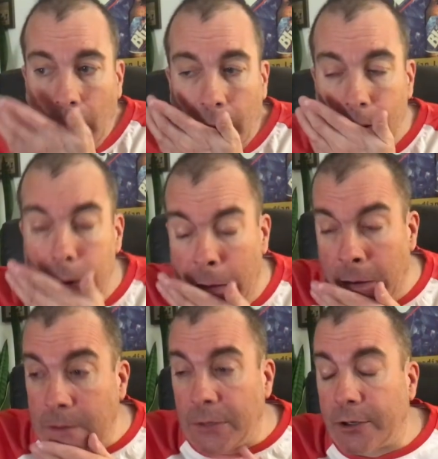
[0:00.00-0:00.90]

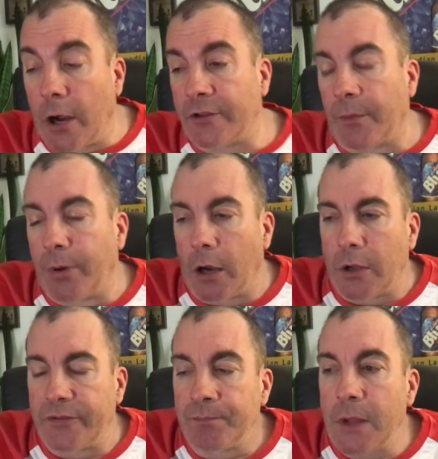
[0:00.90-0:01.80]
oh my god, it's from pot,
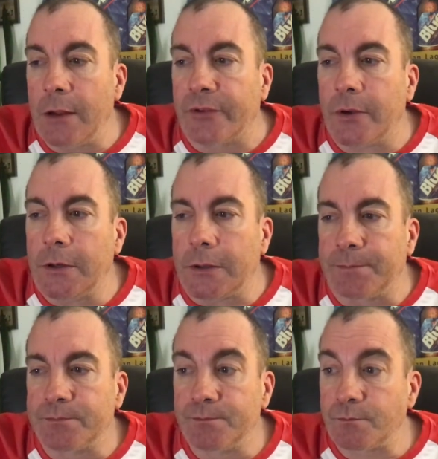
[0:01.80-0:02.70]
guys. Anyways,
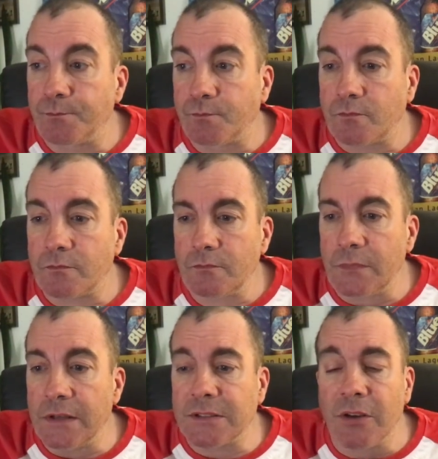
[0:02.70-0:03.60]

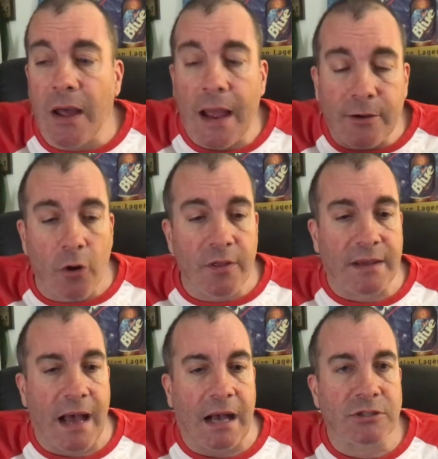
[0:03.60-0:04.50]
so now I go to the
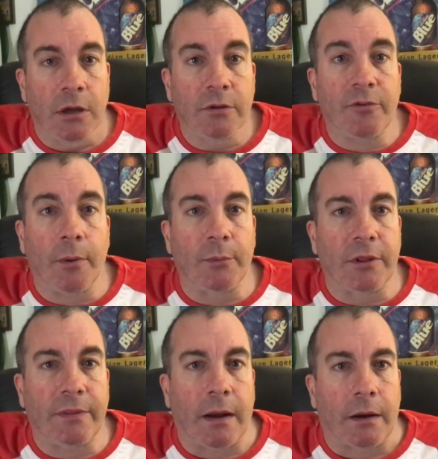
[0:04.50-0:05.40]
cash. There's no one
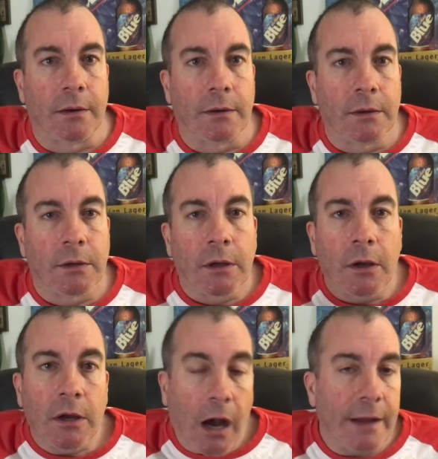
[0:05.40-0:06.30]
really there.
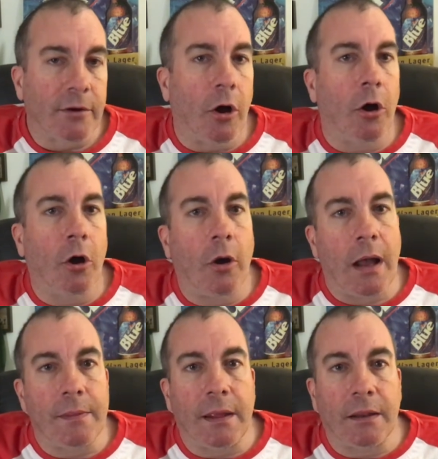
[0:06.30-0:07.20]
I go,
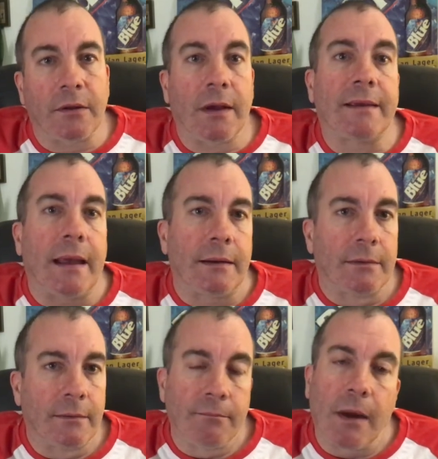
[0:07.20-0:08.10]
and then, again,
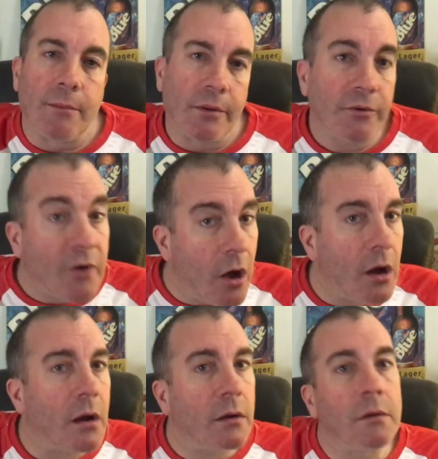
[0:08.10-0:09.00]
my mother's
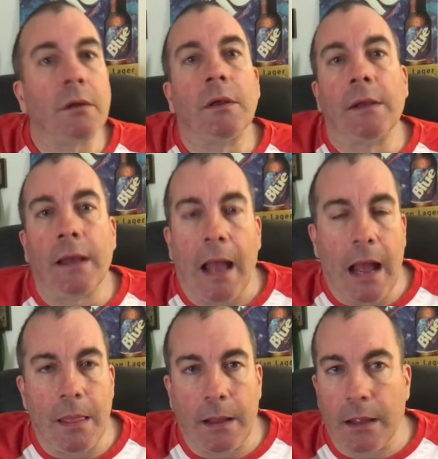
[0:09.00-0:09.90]
card,
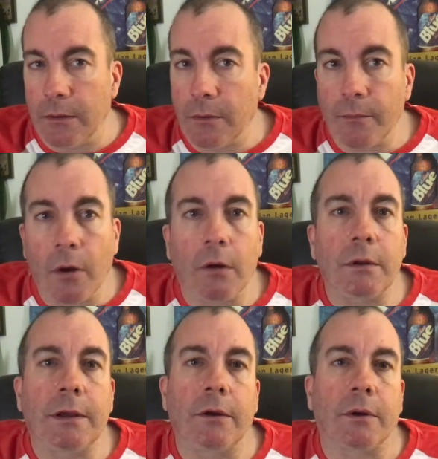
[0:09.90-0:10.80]
and then, oh,
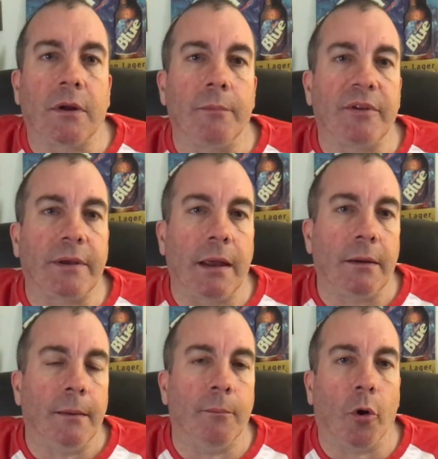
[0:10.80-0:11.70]
here it comes again.
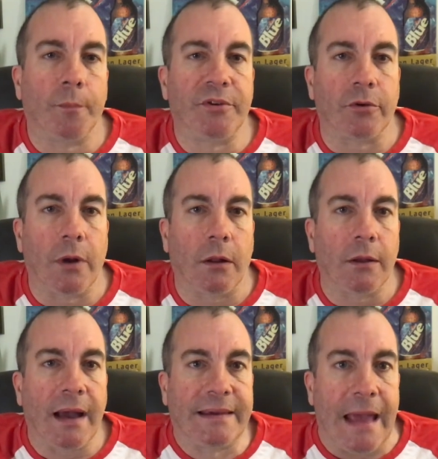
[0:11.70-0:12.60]
More Purell.
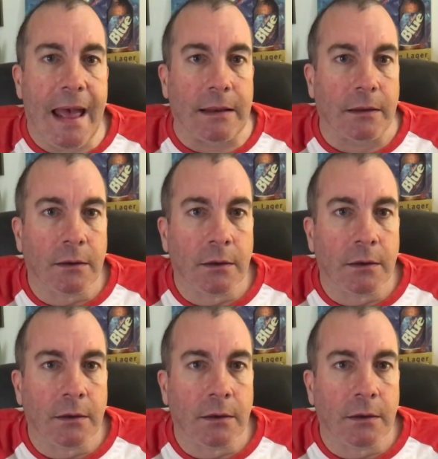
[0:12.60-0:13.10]
Again!